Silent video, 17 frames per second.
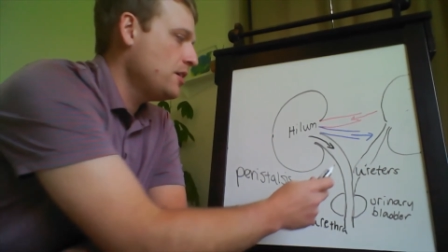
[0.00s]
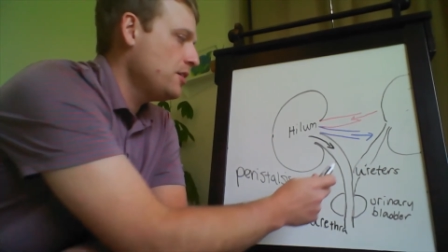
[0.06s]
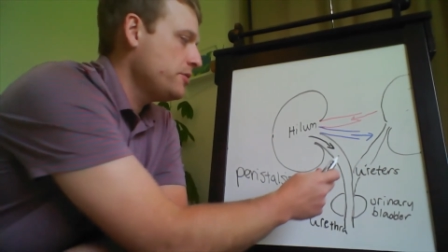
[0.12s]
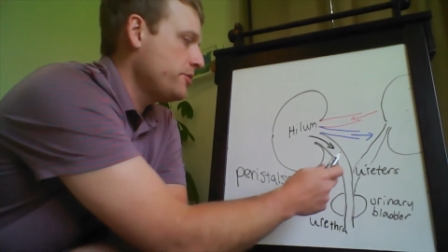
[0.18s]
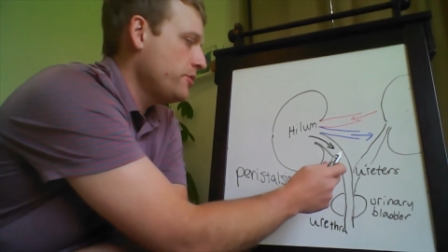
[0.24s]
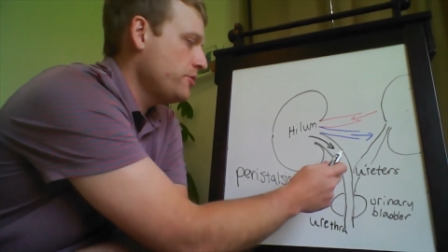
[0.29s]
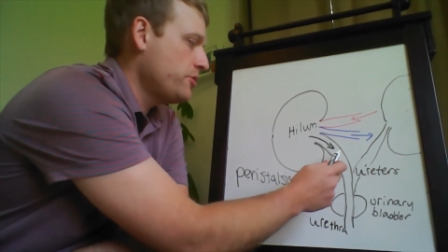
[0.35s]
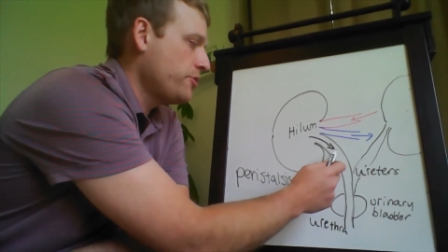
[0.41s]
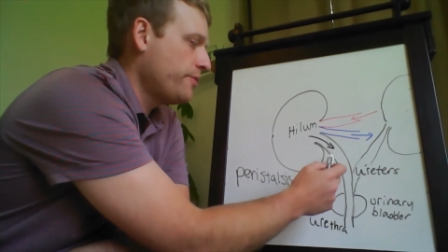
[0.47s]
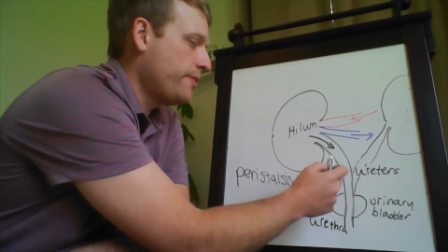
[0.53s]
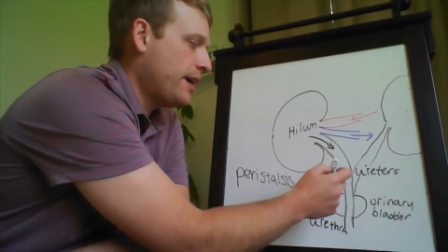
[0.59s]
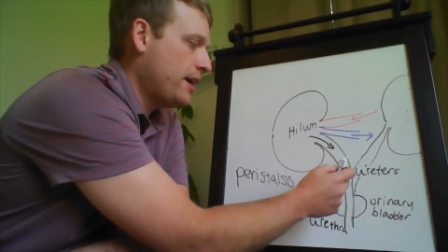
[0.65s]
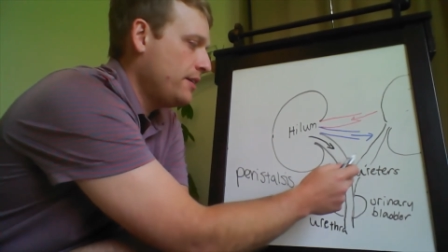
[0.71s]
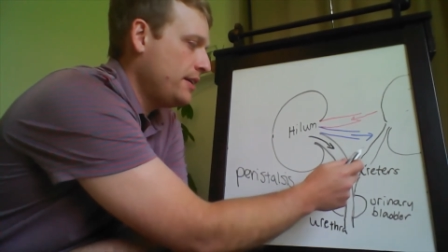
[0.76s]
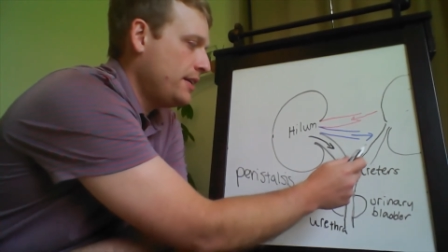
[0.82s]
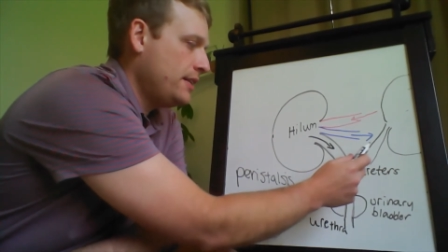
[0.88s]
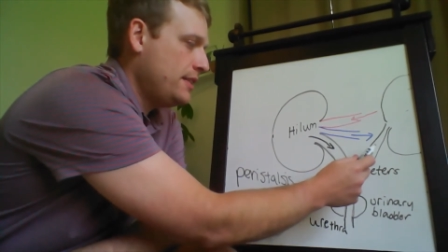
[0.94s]
So
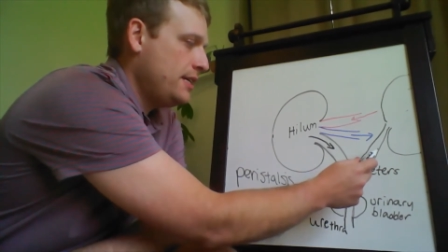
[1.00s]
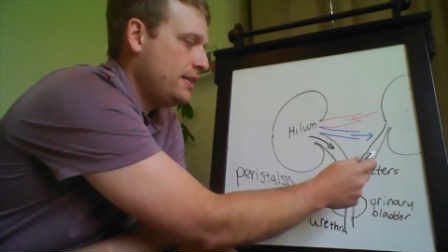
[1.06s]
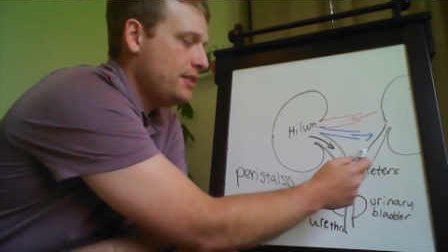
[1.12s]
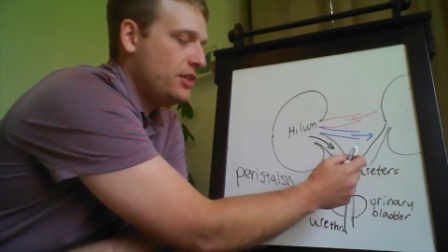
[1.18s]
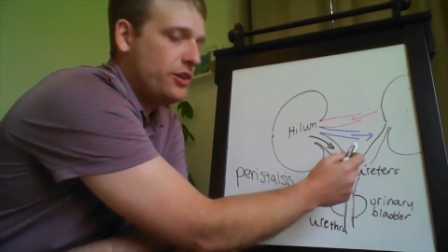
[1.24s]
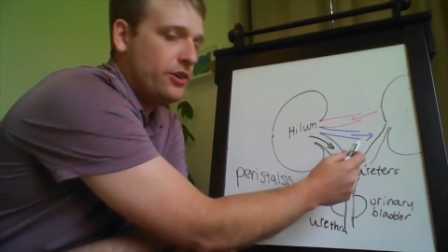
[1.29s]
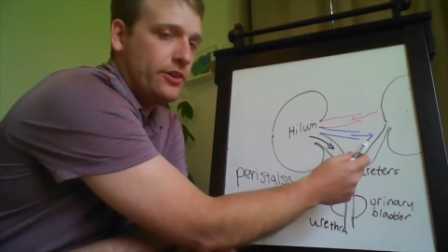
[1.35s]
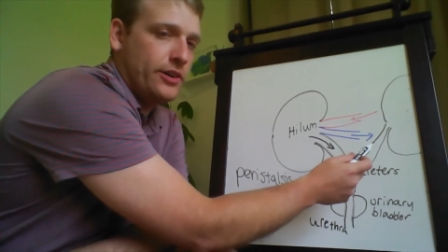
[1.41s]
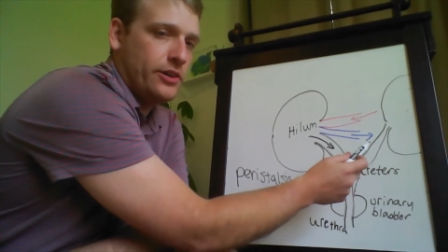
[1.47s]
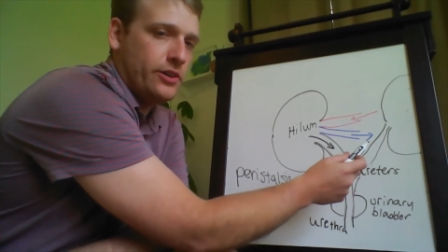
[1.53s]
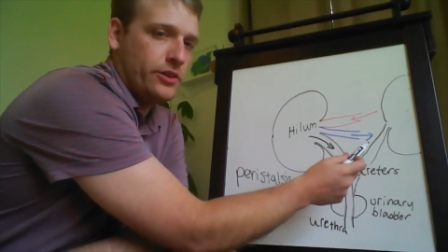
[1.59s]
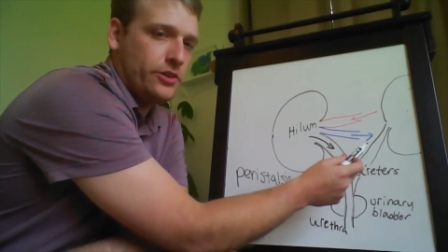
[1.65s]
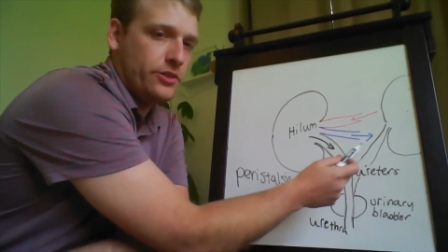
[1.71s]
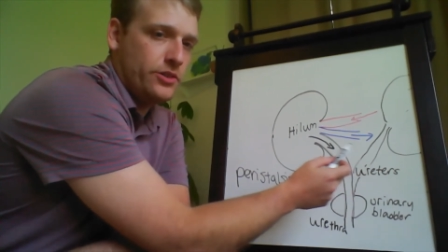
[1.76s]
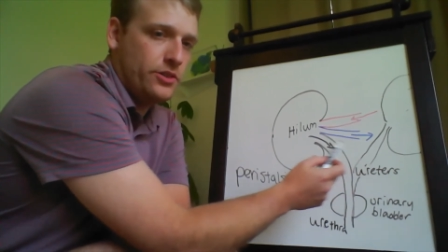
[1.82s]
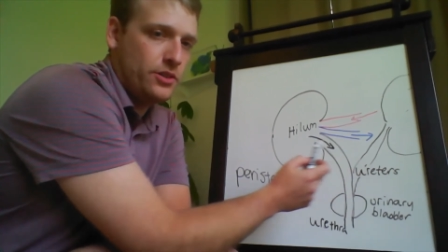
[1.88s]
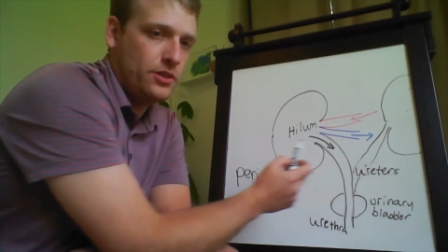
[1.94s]
surrounding these
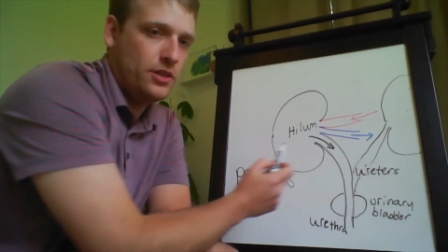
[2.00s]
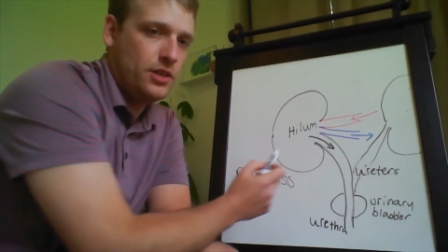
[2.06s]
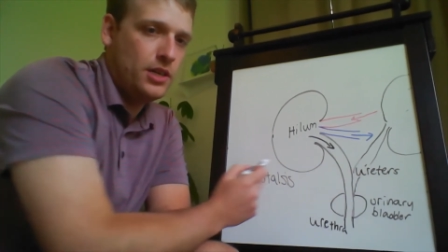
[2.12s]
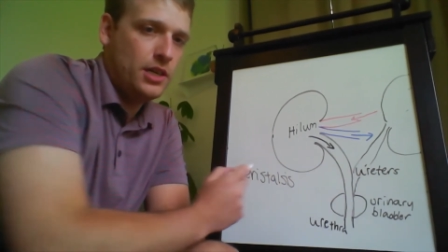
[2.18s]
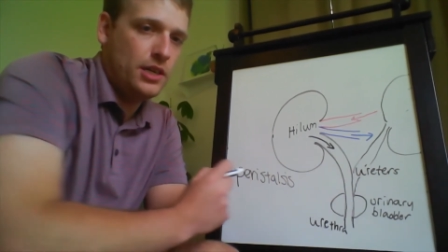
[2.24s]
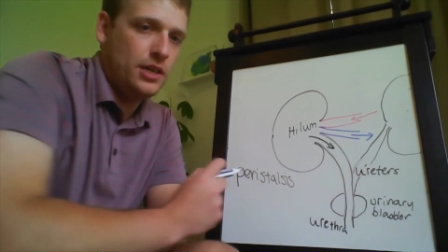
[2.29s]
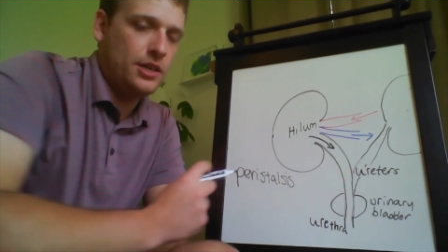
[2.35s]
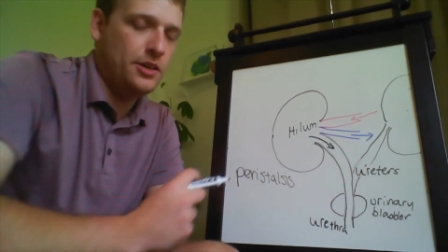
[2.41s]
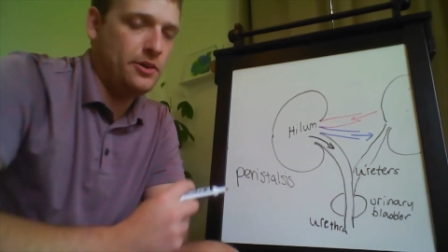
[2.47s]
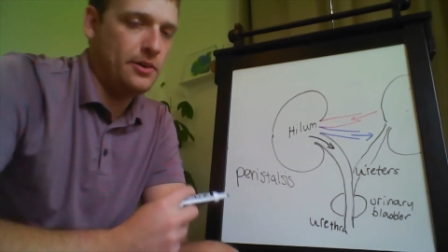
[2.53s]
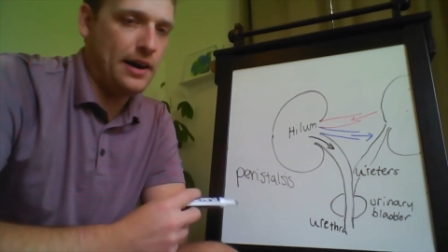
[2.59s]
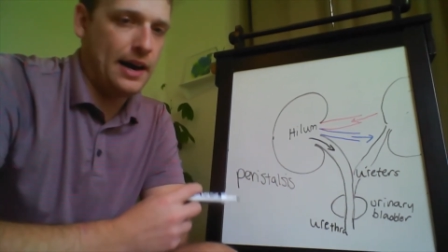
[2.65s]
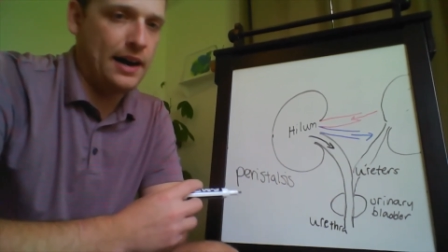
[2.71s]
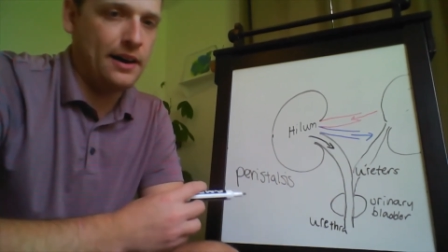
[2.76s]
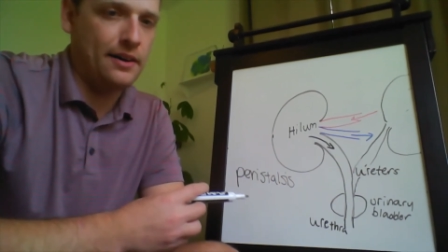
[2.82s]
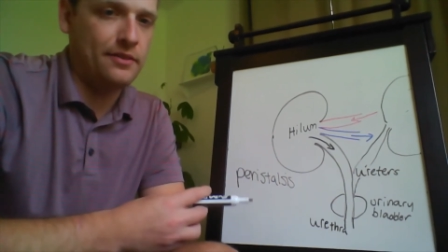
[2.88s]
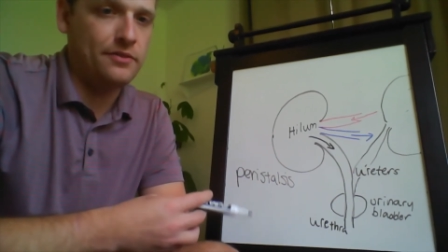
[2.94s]
ureters, you
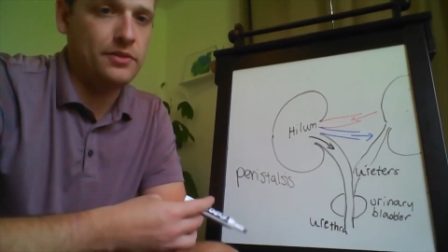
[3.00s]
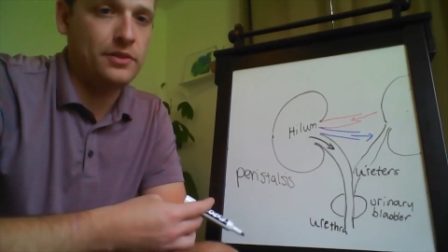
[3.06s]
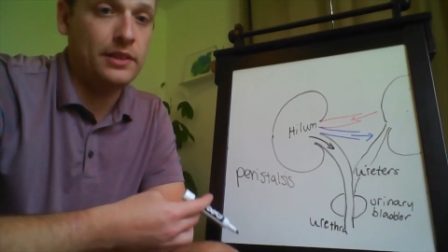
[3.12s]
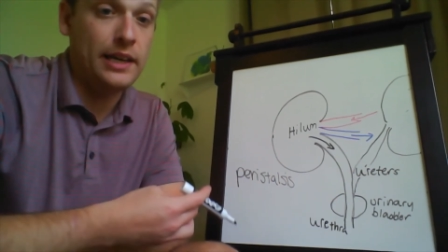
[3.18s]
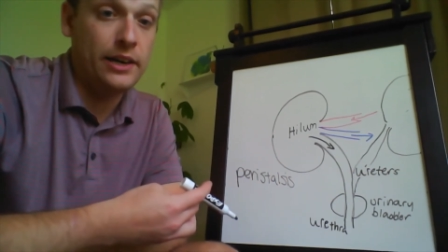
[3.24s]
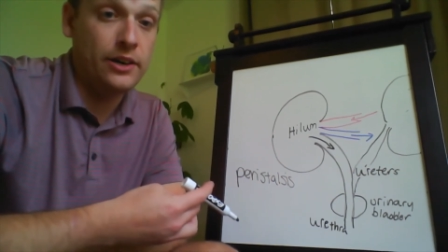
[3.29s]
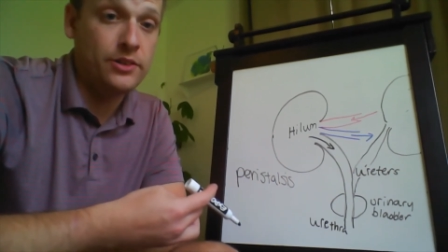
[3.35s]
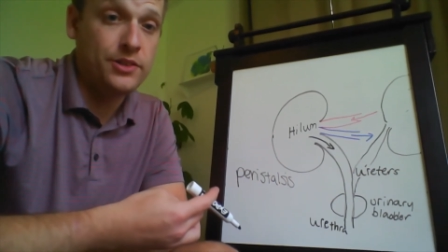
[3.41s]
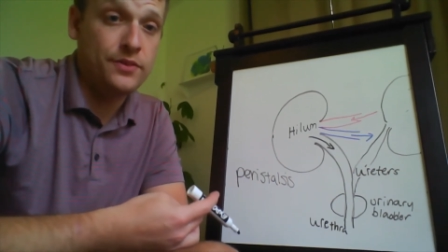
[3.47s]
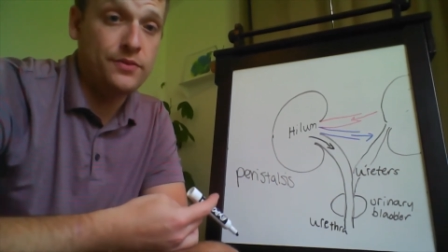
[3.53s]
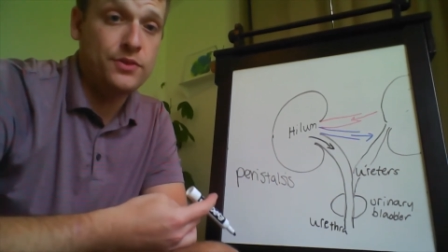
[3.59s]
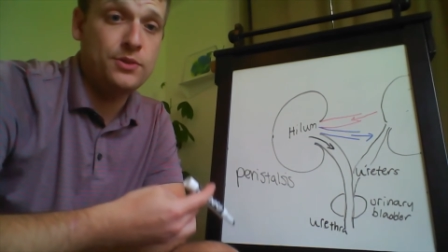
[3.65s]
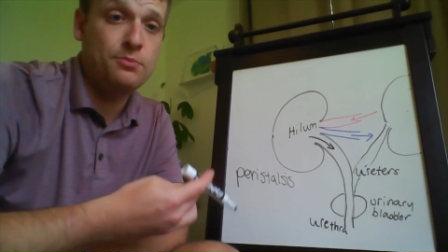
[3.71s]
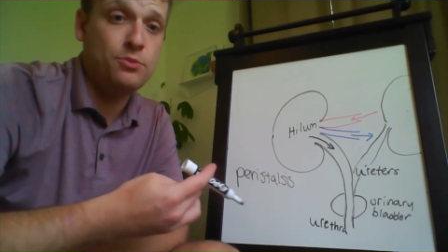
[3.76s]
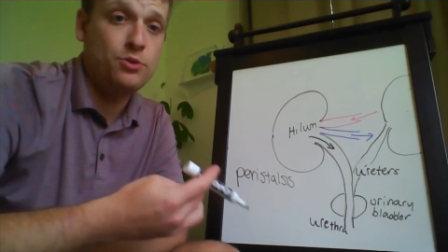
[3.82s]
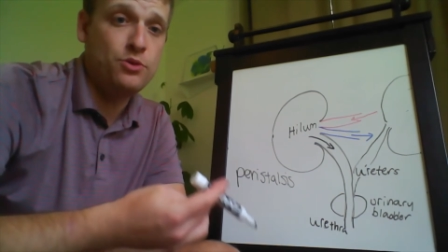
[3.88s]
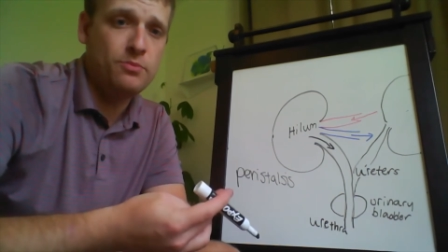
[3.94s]
have layers of
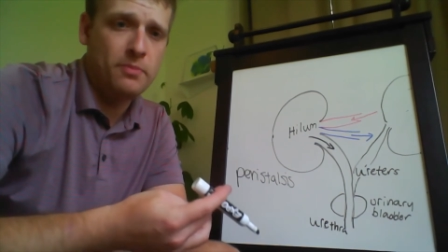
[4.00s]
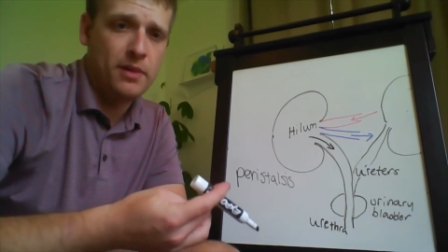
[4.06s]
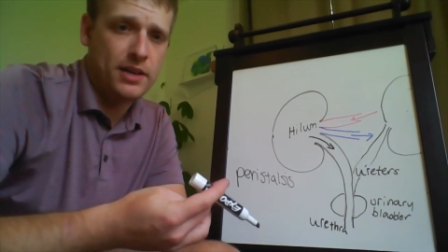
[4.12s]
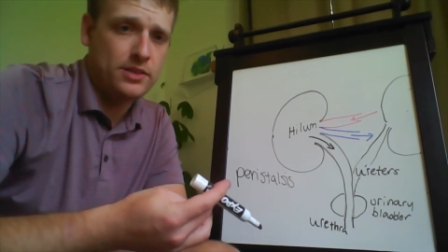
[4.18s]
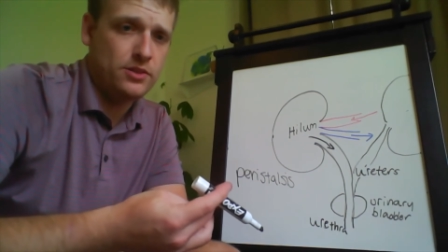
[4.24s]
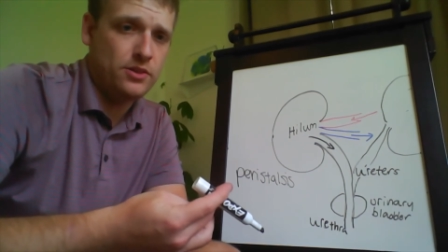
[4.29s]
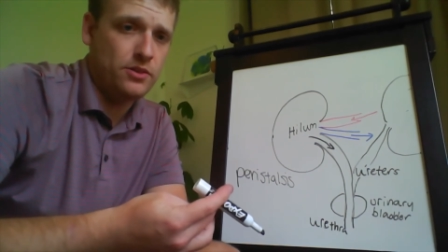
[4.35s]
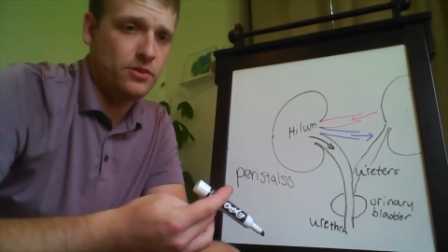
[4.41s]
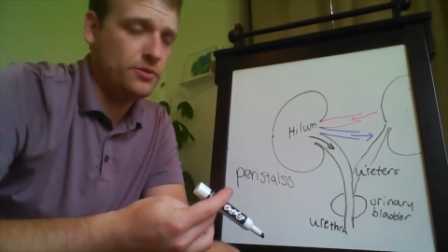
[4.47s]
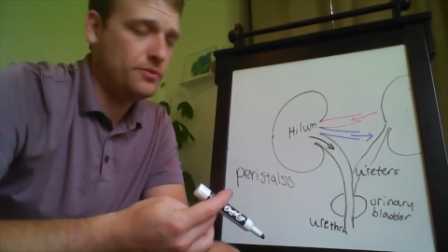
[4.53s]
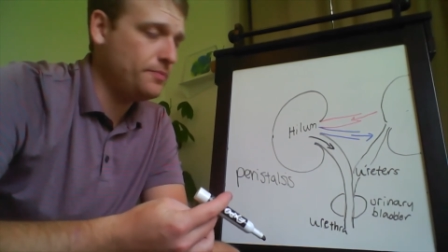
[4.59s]
smooth muscle.